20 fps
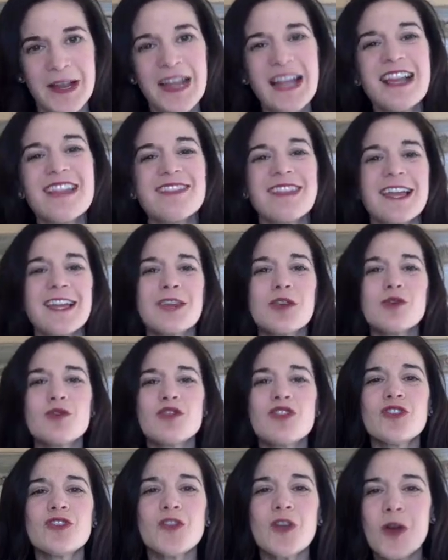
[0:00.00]
Thank you
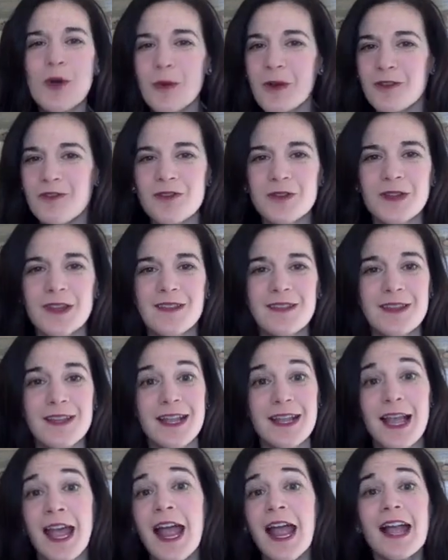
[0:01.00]
so much for
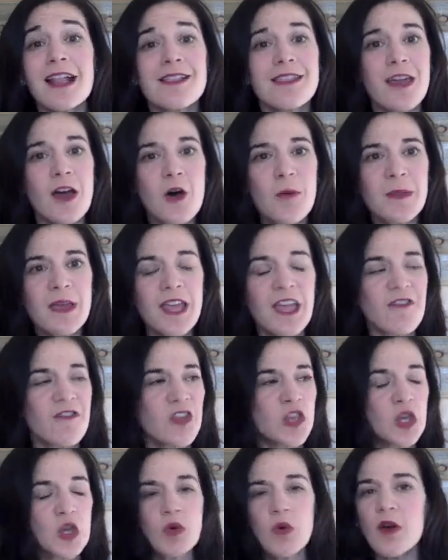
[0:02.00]
listening. Tell me if
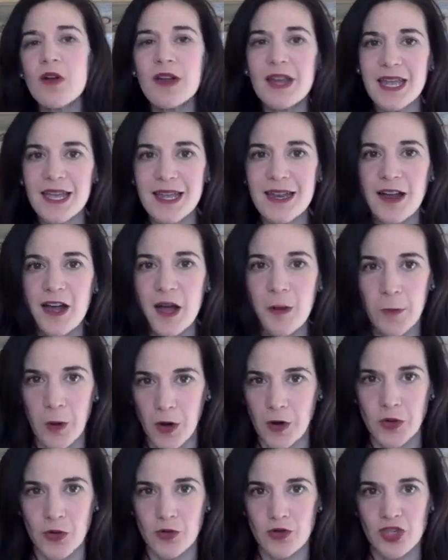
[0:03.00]
you are in a
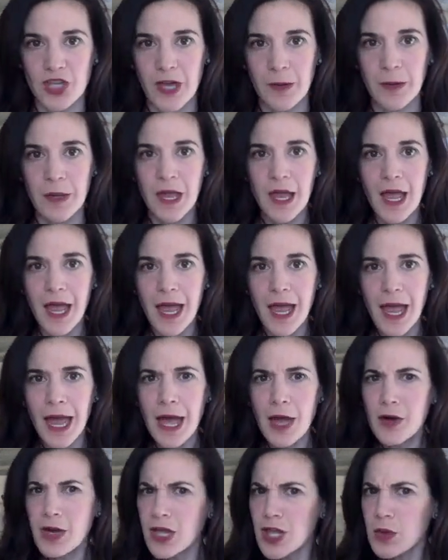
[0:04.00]
partnership, how
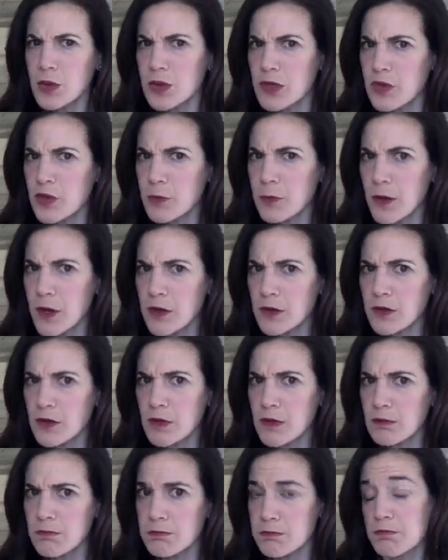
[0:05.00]
do you and your
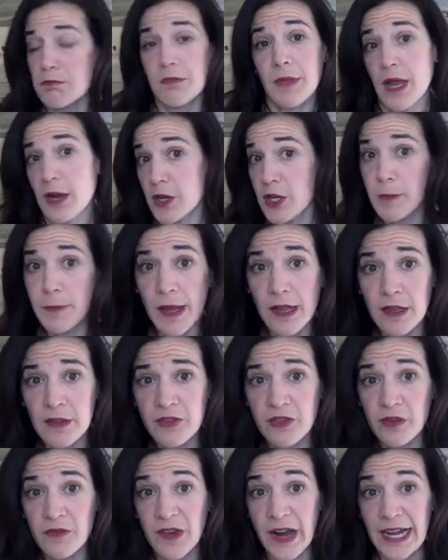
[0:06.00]
partner, how do you balance your
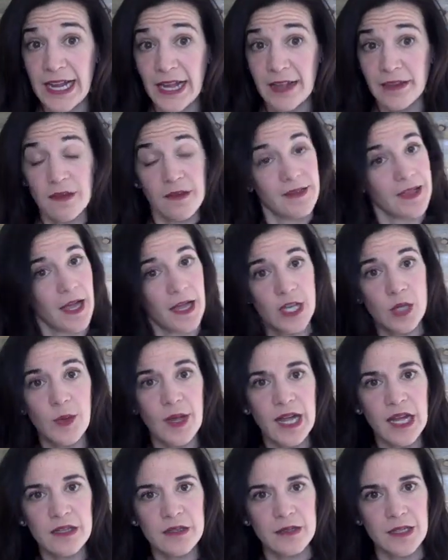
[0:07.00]
finances? How do you
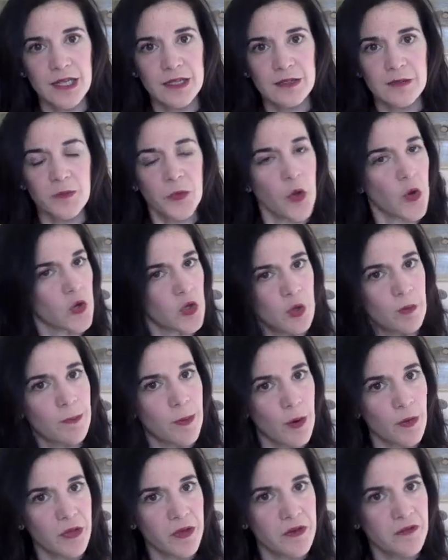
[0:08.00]
handle it? Are you
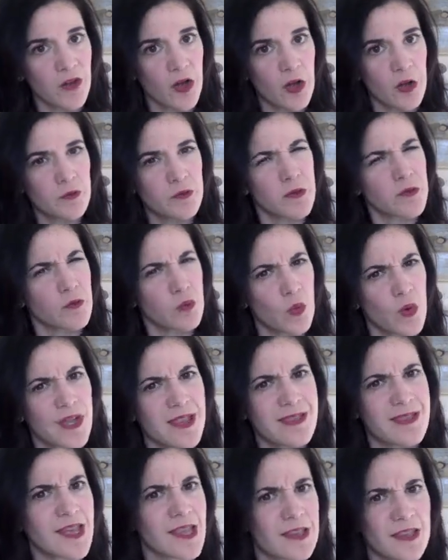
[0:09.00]
both involved? Does one
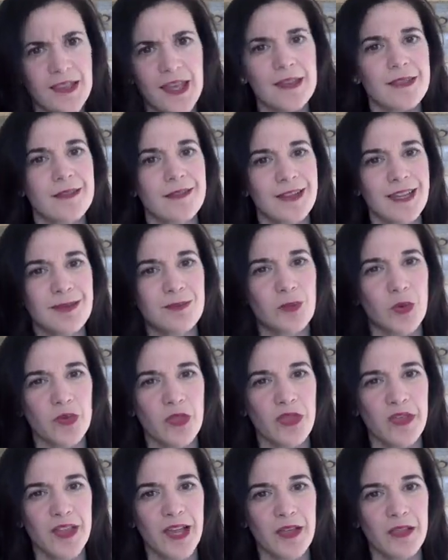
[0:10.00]
tend to take the lead more than
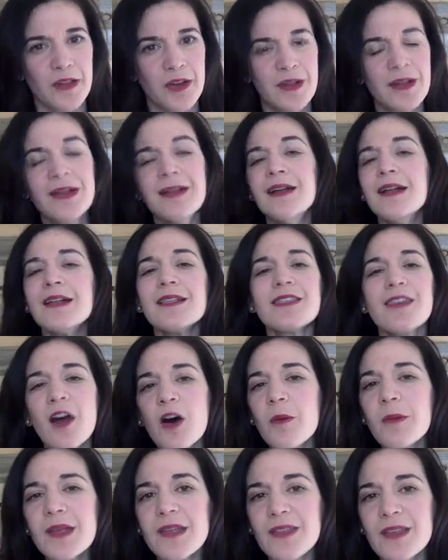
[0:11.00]
the other? Tell
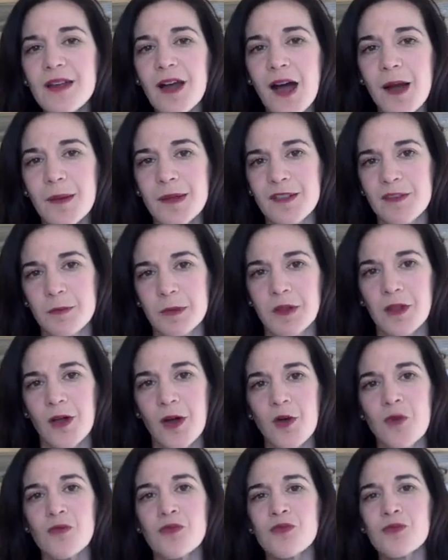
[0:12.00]
me in the comments
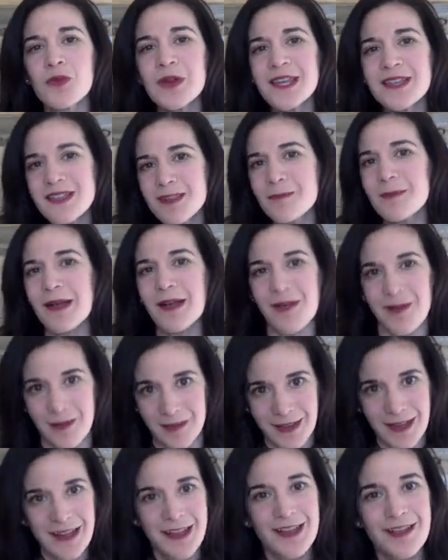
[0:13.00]
below. Ring the bell
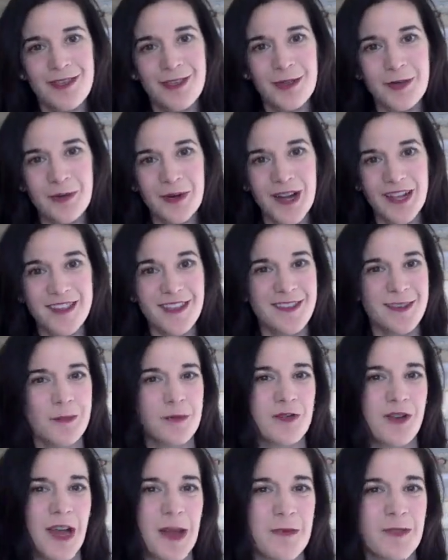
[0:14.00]
to
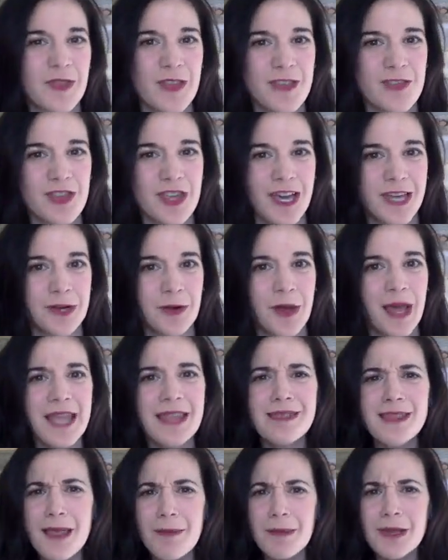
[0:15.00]
subscribe to this channel and
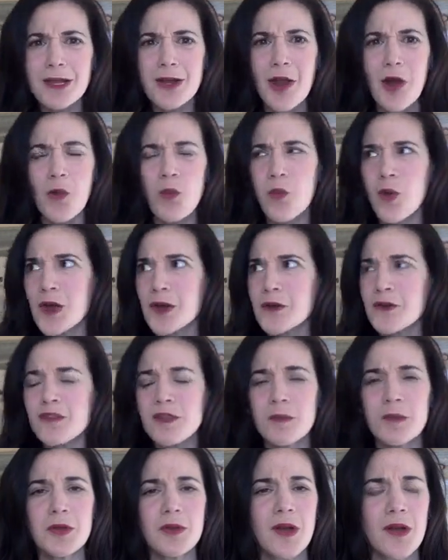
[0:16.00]
let me know what are some of
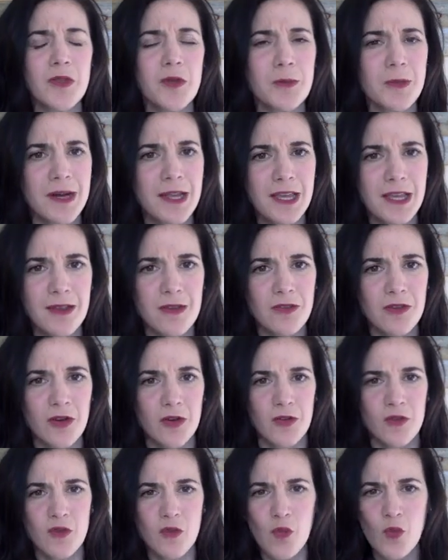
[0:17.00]
your other money
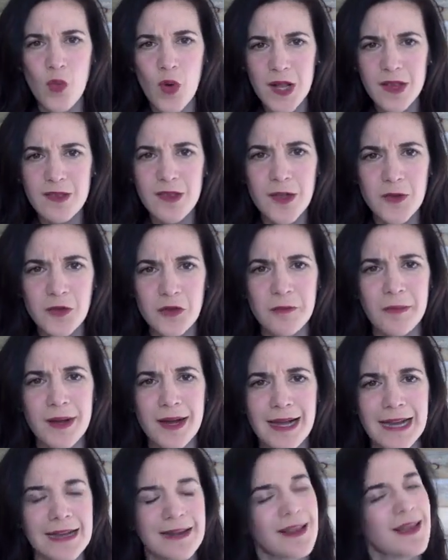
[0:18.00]
concerns. What's on your
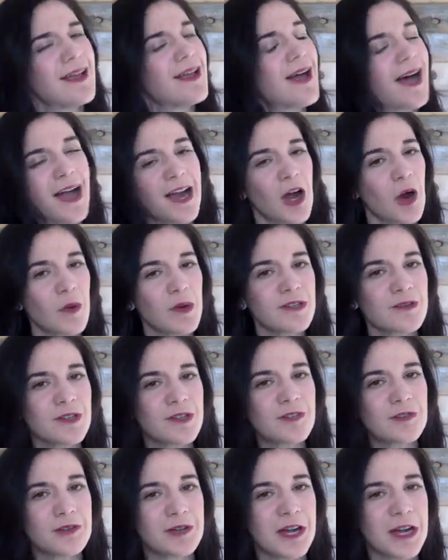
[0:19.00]
mind? I always read
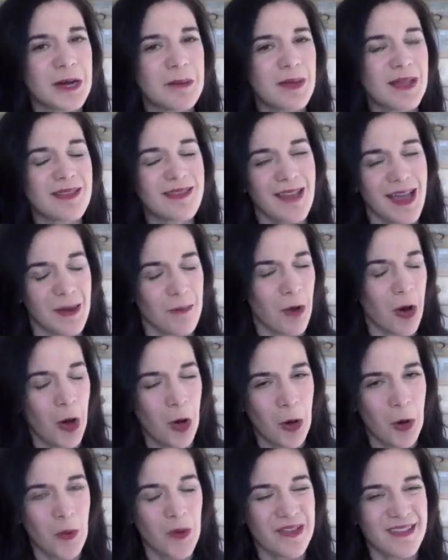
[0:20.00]
your comments. I'm
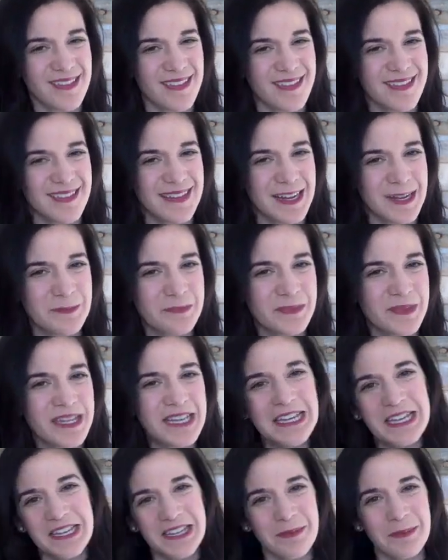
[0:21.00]
always listening.
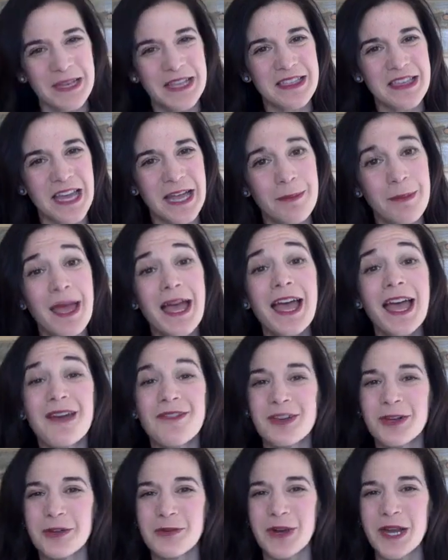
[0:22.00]
In the meantime, have a
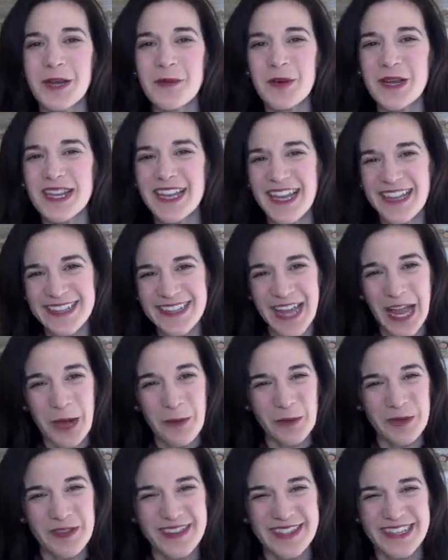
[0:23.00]
great weekend and we'll
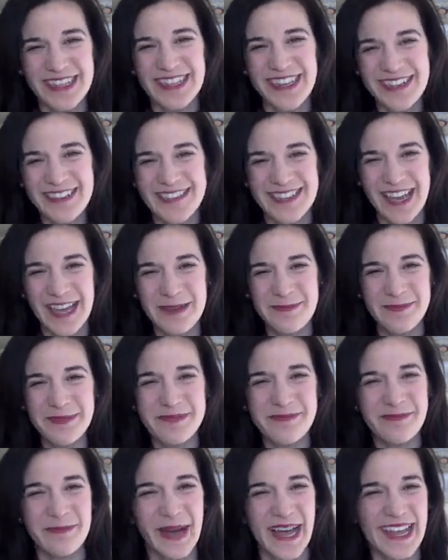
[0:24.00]
see you next time.
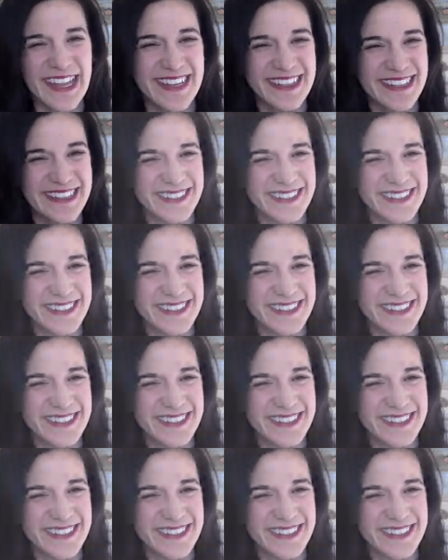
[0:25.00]
Bye.